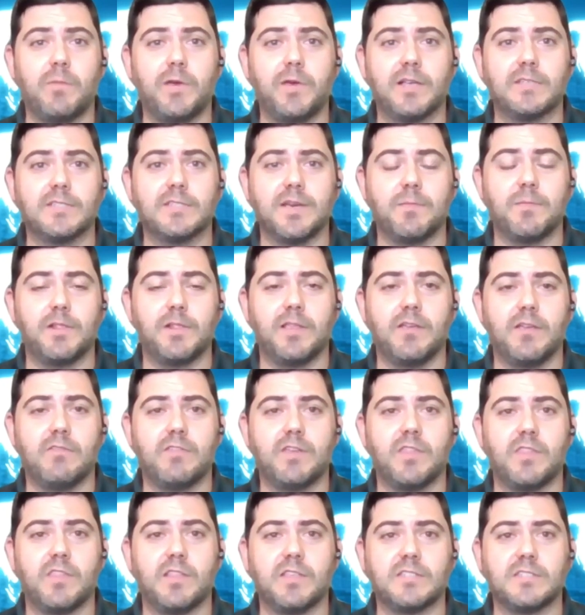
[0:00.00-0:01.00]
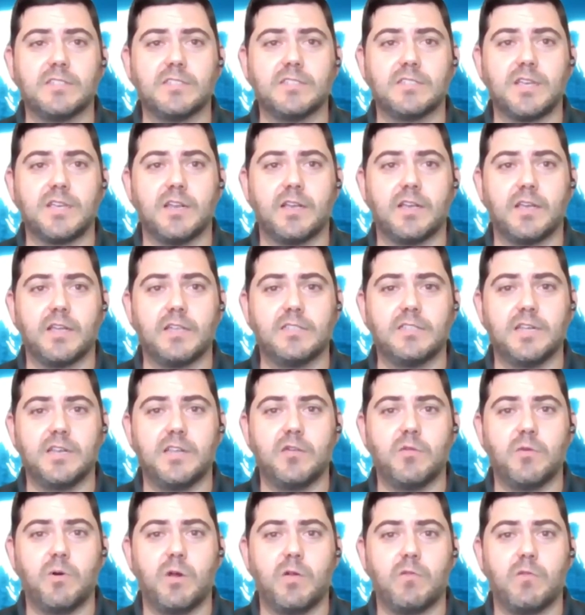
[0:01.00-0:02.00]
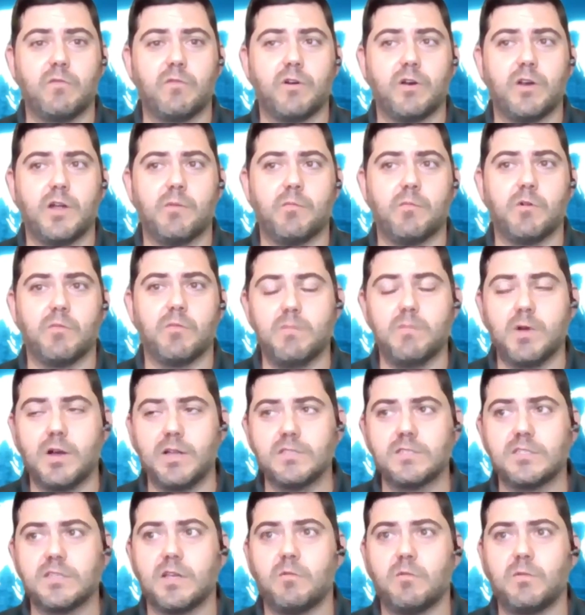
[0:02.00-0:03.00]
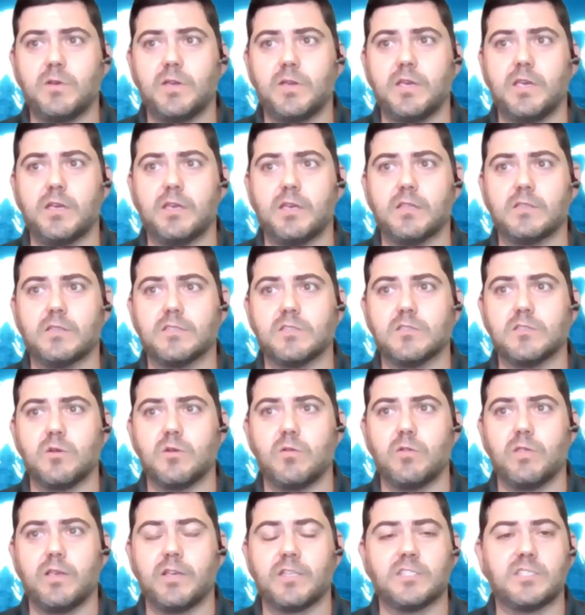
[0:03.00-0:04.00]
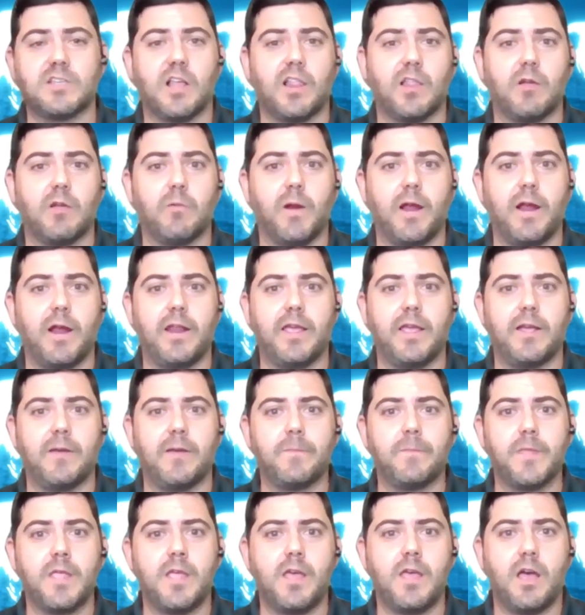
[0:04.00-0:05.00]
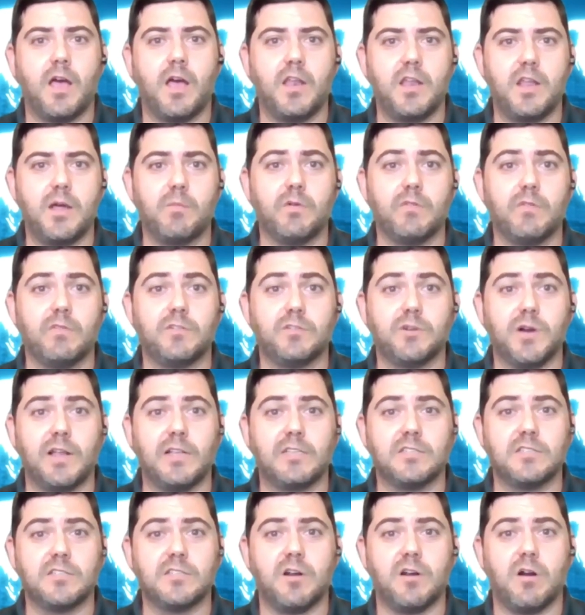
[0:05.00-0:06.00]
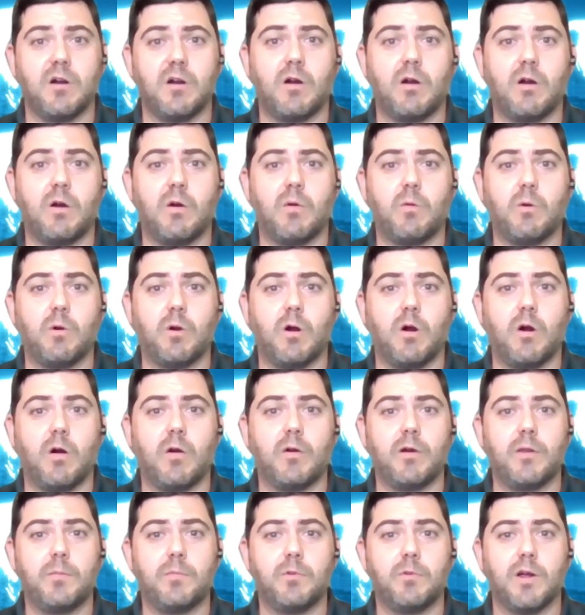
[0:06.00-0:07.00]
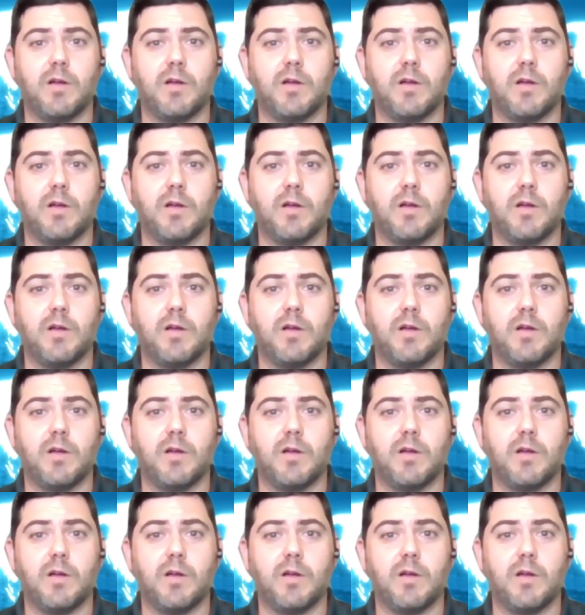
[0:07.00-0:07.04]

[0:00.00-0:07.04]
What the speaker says: Because I believe that this is going to continue on for a number of months, and this is only accelerating a number of trends that were already